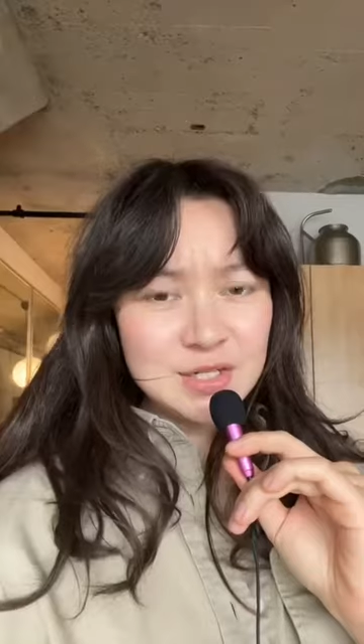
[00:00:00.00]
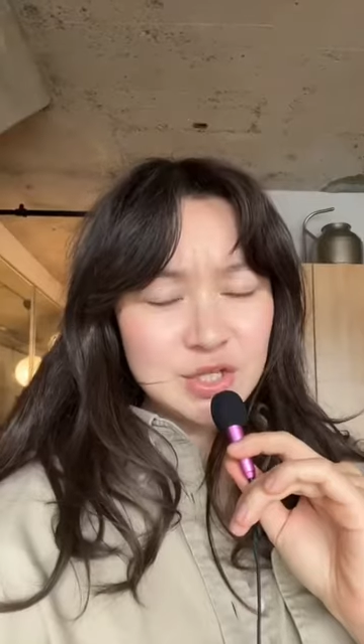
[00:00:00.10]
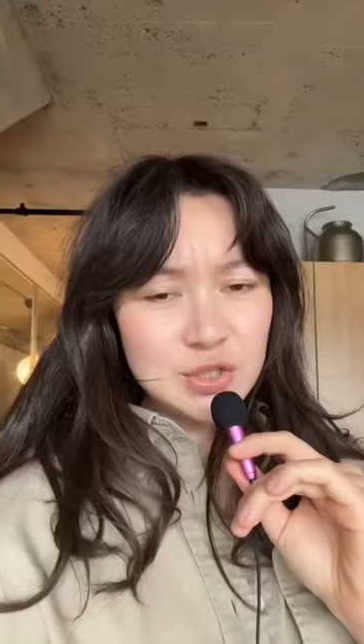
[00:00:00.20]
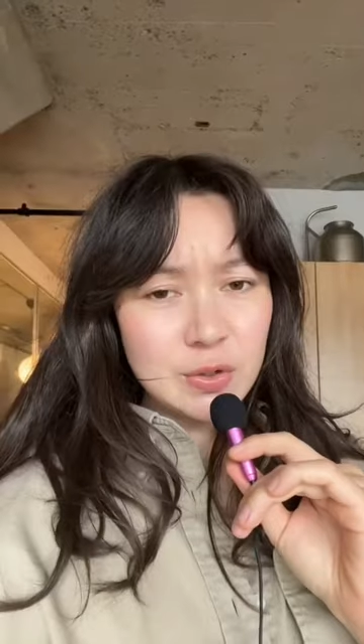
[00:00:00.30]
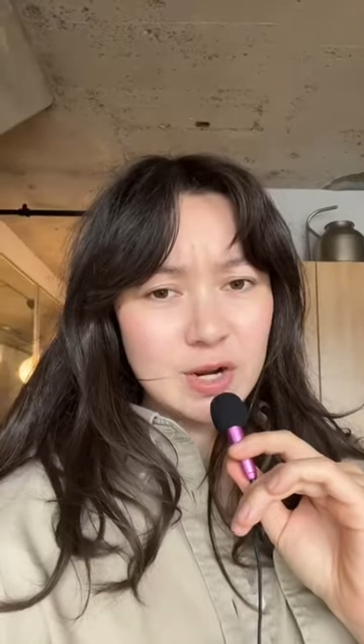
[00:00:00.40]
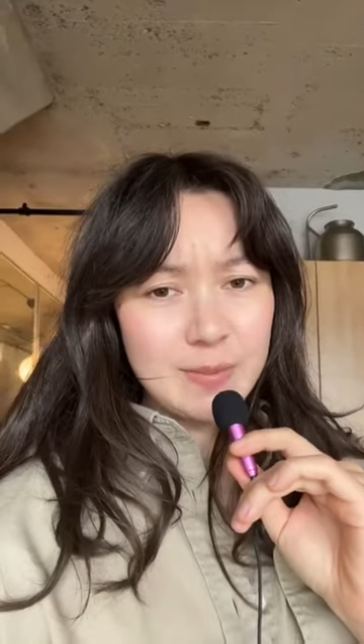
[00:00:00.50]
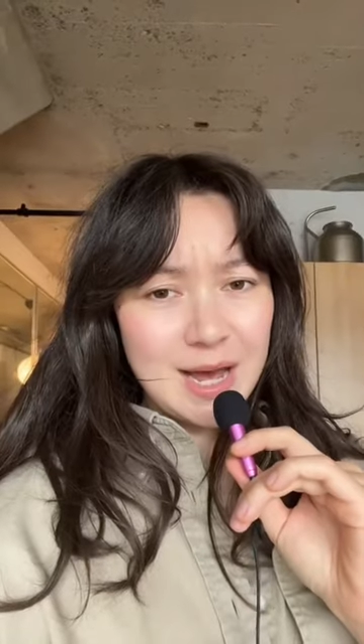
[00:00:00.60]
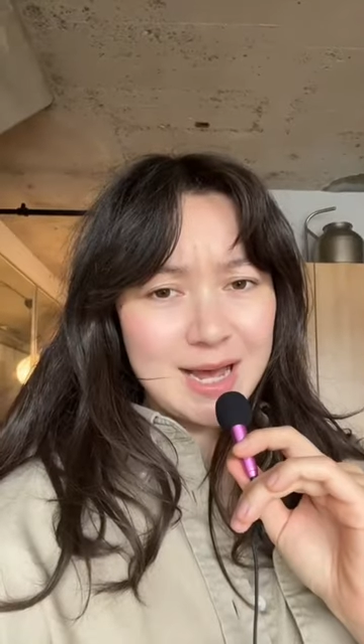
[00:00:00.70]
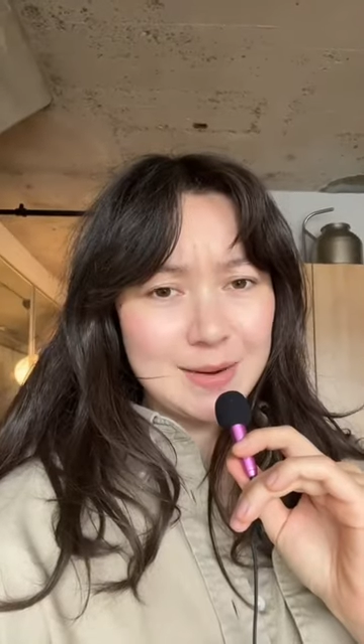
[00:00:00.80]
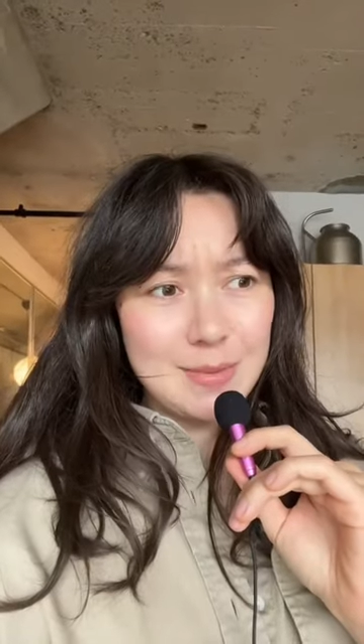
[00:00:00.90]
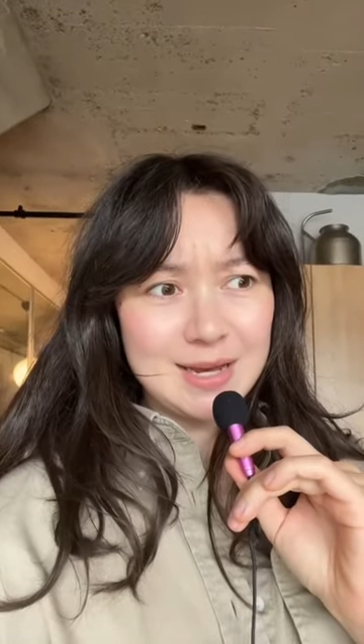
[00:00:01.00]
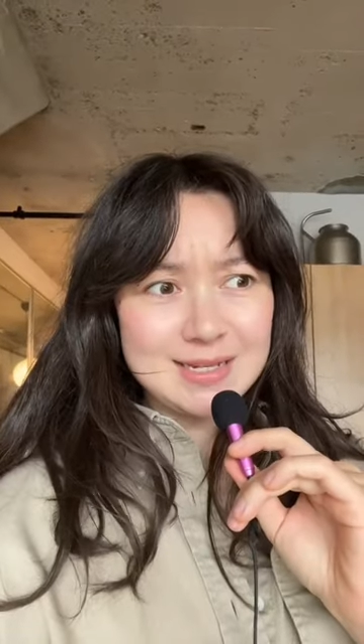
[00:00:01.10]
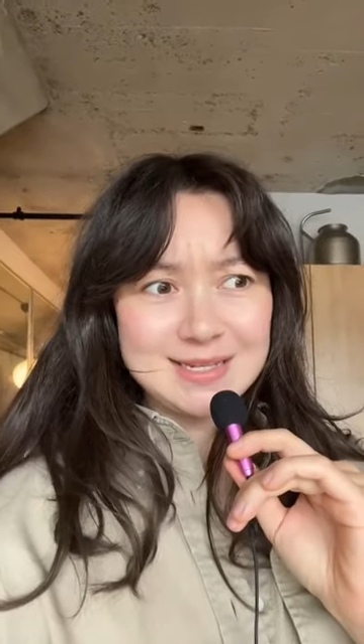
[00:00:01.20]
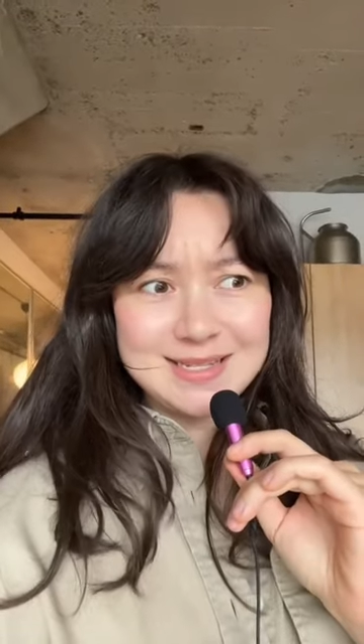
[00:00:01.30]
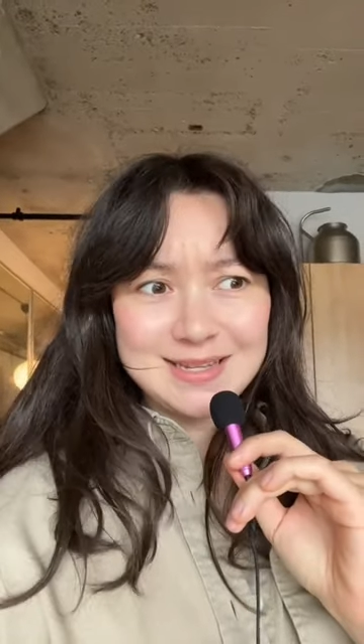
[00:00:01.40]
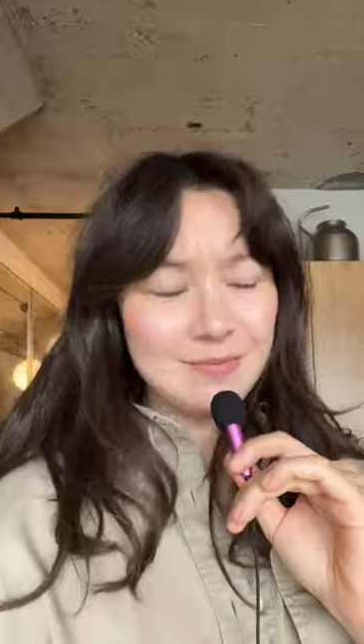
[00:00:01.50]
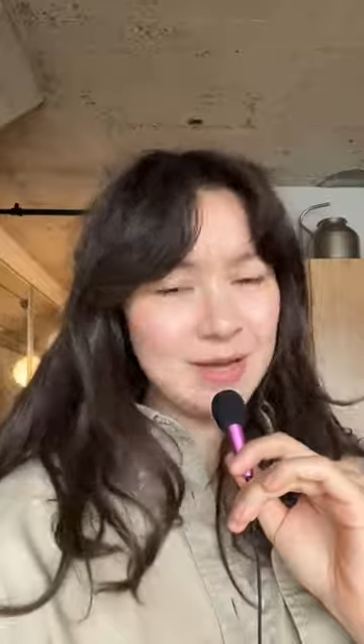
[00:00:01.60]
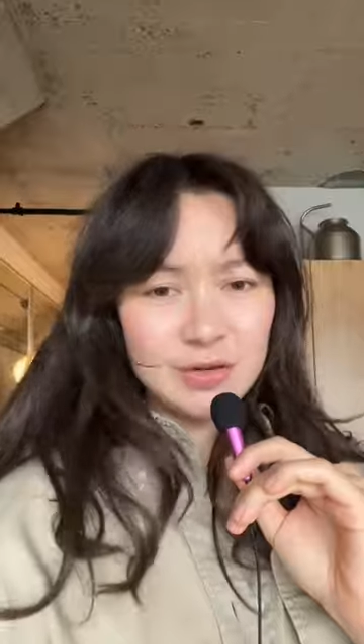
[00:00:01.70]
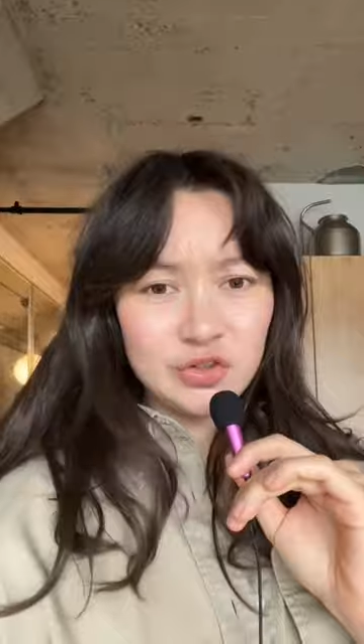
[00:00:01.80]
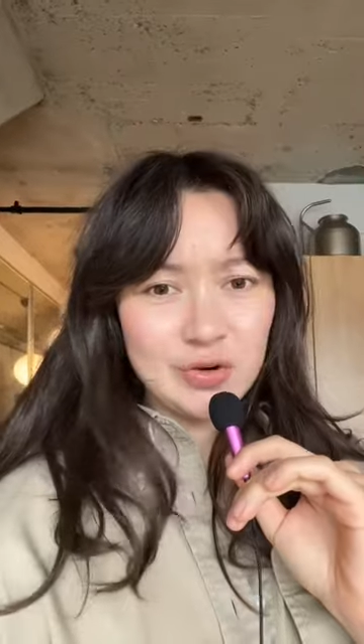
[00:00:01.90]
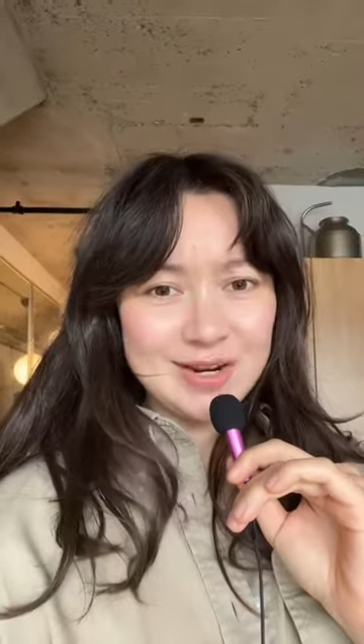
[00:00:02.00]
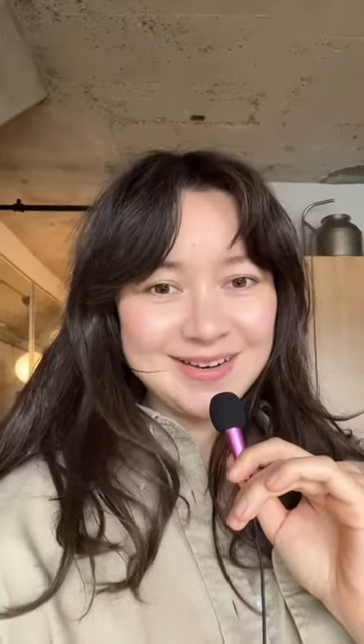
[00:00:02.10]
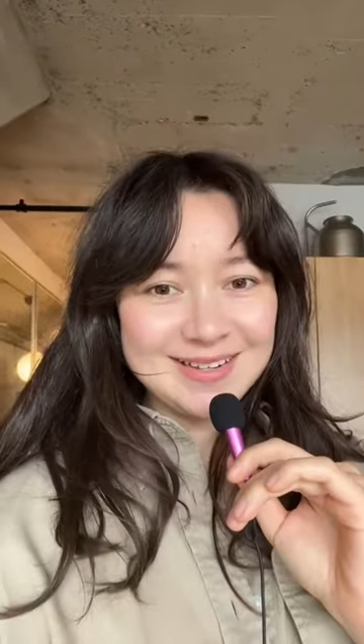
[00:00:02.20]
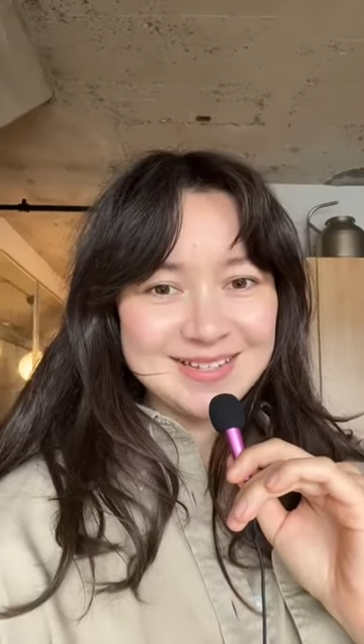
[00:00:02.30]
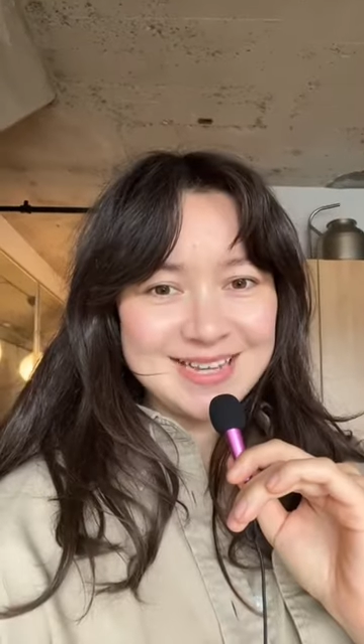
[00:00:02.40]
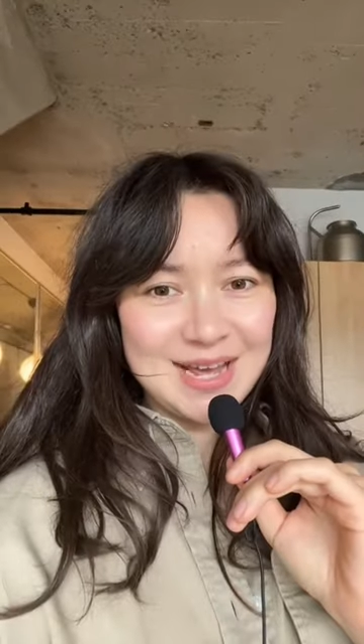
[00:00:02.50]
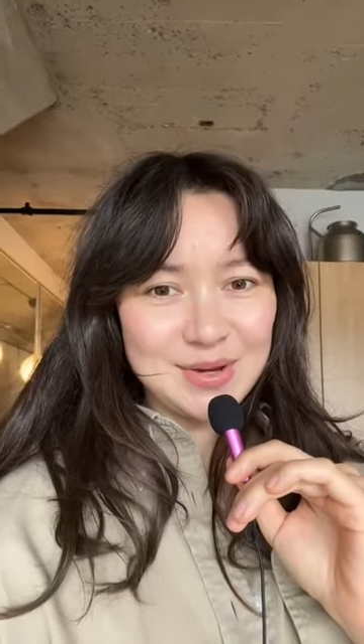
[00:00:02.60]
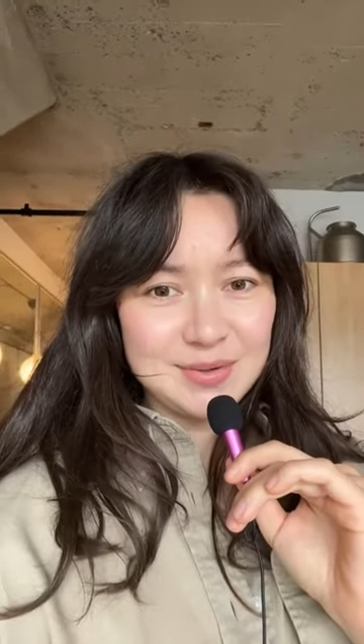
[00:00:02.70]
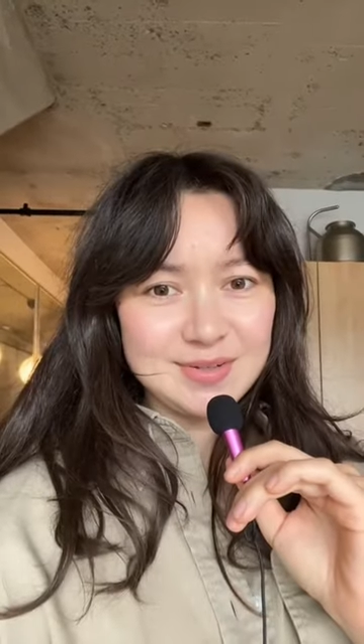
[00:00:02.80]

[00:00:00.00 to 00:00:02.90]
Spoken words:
story behind my somehow trending sound.